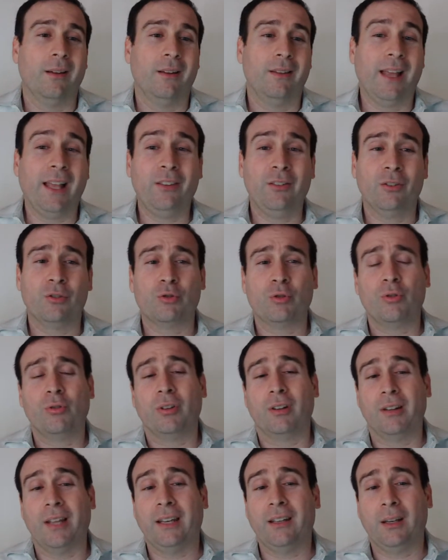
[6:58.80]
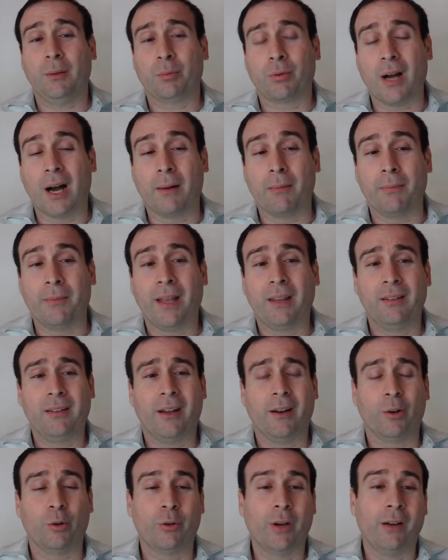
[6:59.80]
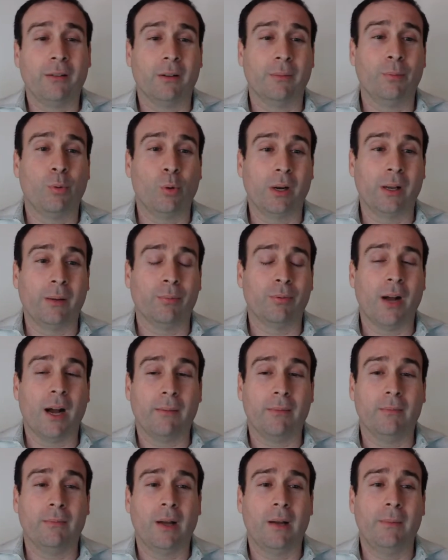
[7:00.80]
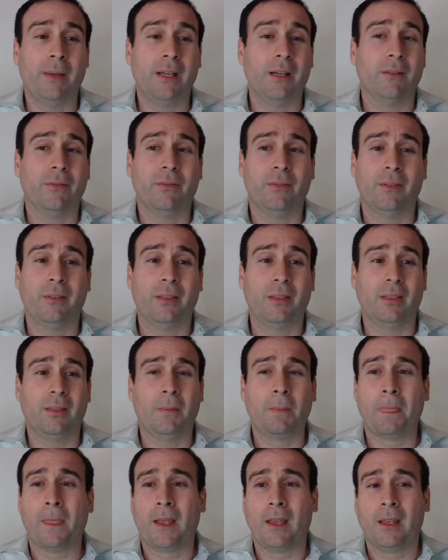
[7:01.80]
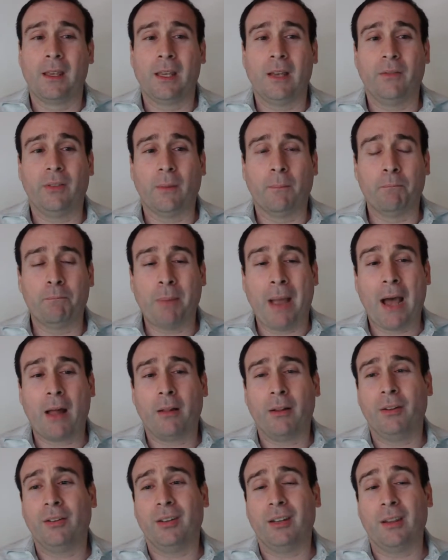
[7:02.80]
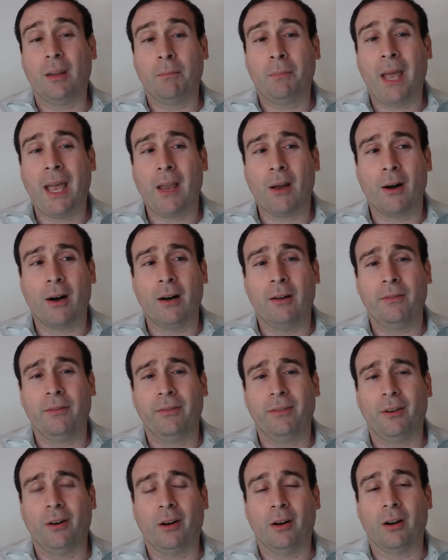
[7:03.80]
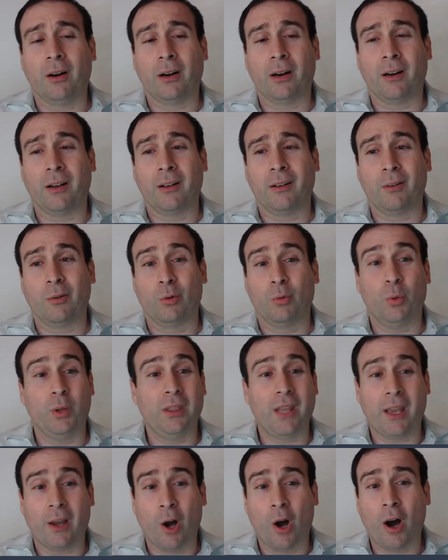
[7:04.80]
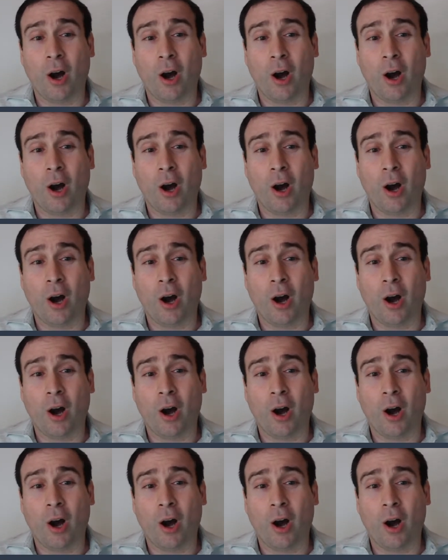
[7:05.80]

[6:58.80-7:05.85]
that's a truth in lending problem. That's not a credit reporting problem. I mean, if the balance and the payoff are what they